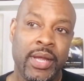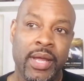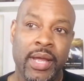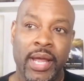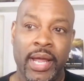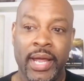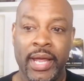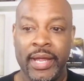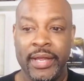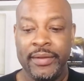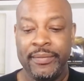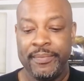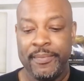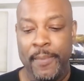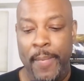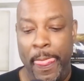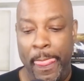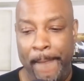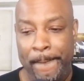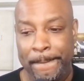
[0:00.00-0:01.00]
And
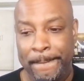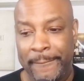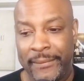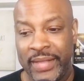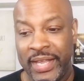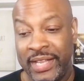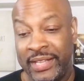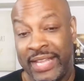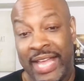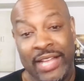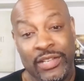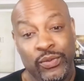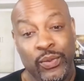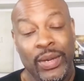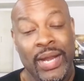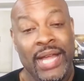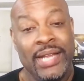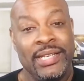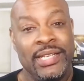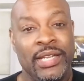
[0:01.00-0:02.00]
and that's
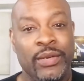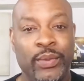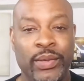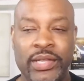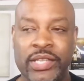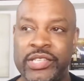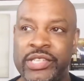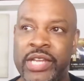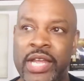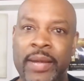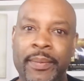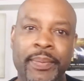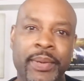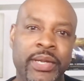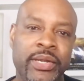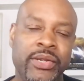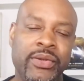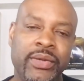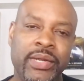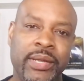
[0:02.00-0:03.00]
what I did with the
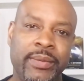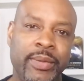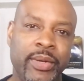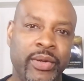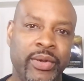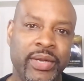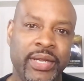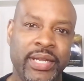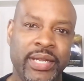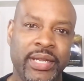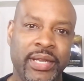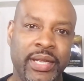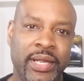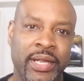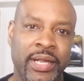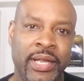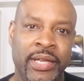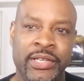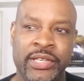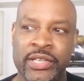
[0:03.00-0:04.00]
Champion You community.
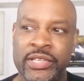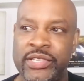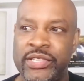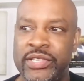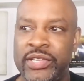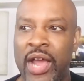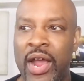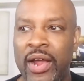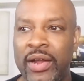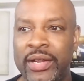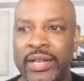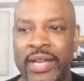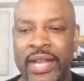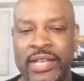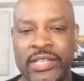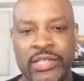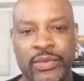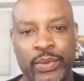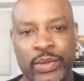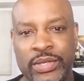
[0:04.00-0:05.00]
It, it just started
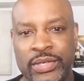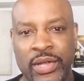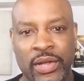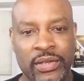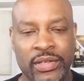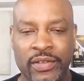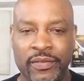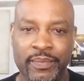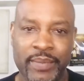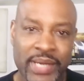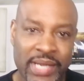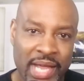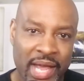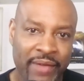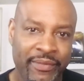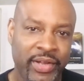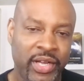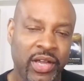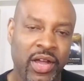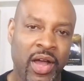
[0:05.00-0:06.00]
as a result of me
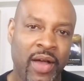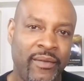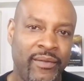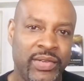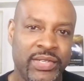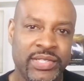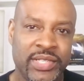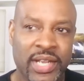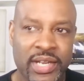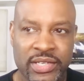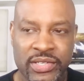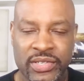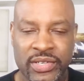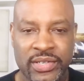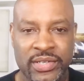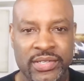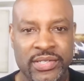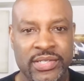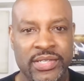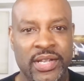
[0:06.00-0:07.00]
having
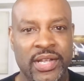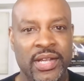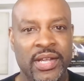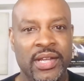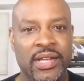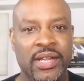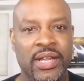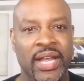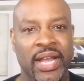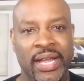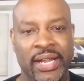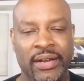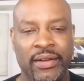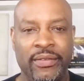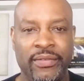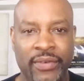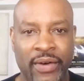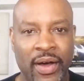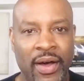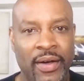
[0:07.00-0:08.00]
conversations and
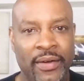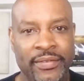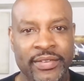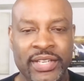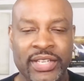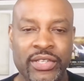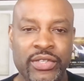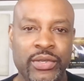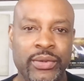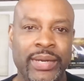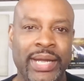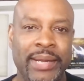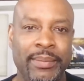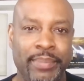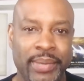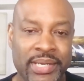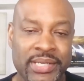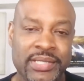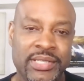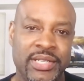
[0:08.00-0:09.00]
evolved into a
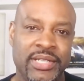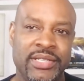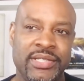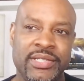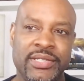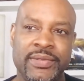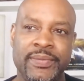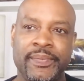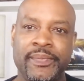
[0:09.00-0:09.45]
business.